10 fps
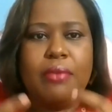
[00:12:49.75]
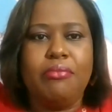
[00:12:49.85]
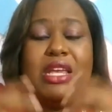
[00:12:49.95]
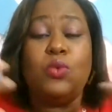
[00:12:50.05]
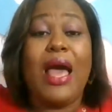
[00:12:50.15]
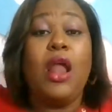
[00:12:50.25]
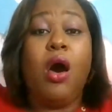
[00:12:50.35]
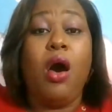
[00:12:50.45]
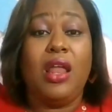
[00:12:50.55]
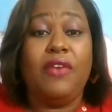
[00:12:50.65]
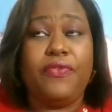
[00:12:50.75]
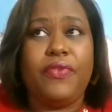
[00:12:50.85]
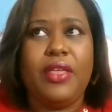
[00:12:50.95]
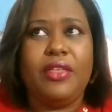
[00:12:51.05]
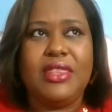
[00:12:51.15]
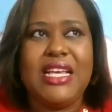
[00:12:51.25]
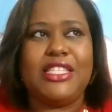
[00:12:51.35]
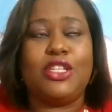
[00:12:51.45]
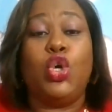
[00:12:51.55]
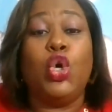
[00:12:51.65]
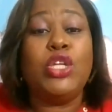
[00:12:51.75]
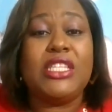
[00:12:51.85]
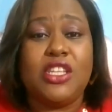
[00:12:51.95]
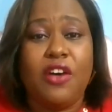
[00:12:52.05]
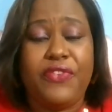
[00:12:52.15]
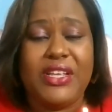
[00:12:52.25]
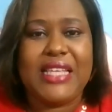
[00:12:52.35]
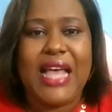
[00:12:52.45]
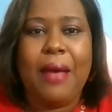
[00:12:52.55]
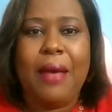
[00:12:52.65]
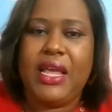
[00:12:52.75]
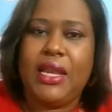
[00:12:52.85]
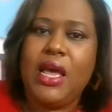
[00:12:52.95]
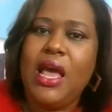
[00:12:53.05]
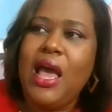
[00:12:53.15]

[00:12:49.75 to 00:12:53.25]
Meanwhile, all of this good stuff is happening.